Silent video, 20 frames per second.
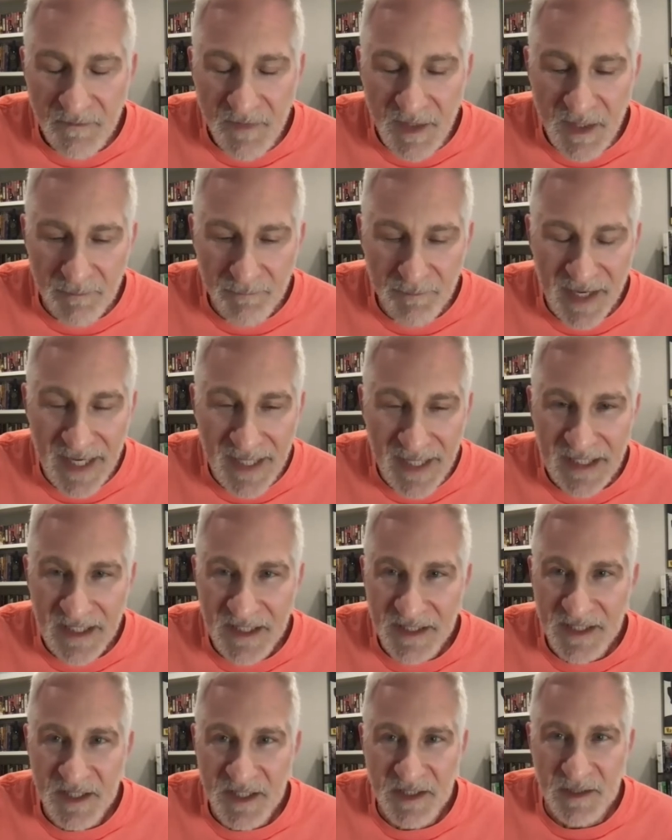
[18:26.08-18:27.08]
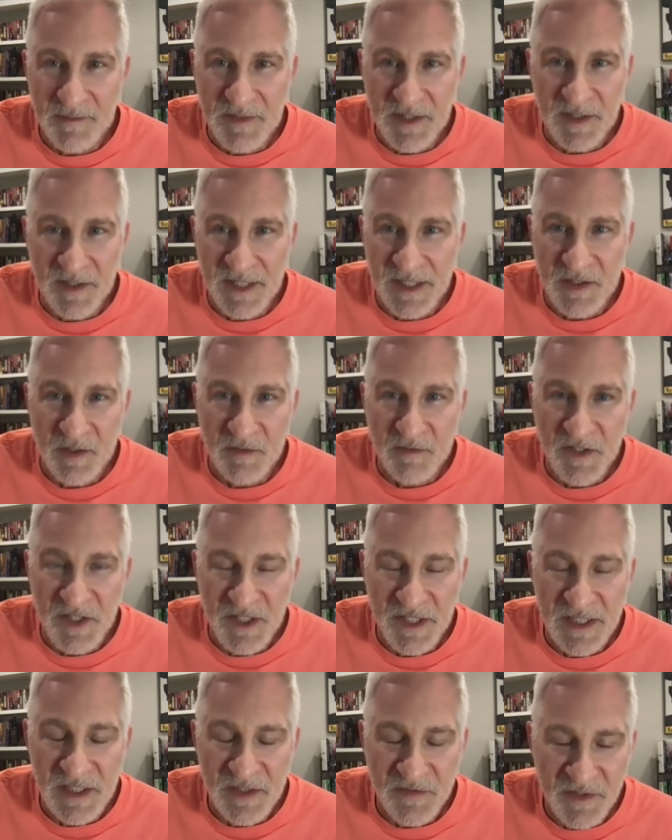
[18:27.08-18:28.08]
banking systems and things
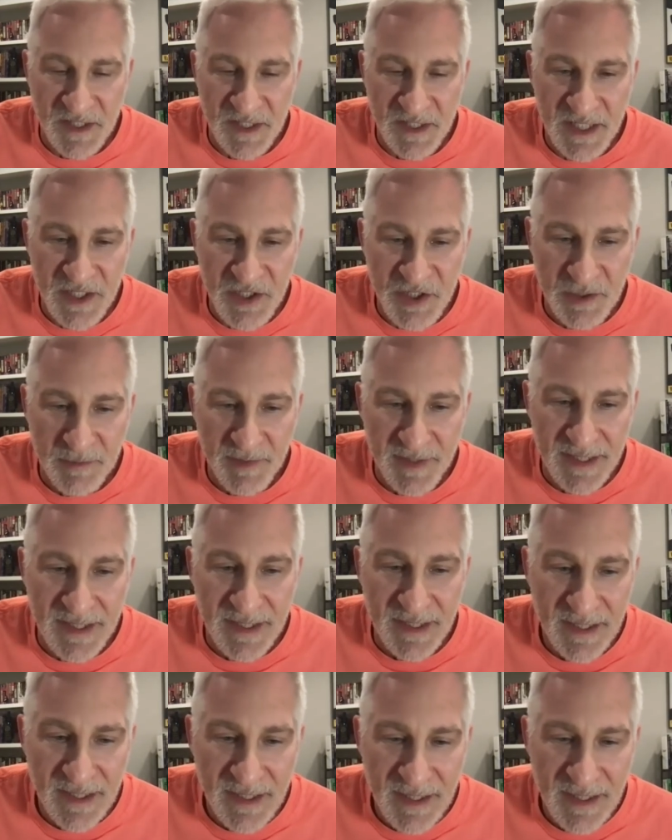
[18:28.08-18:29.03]
overseas for the KGB.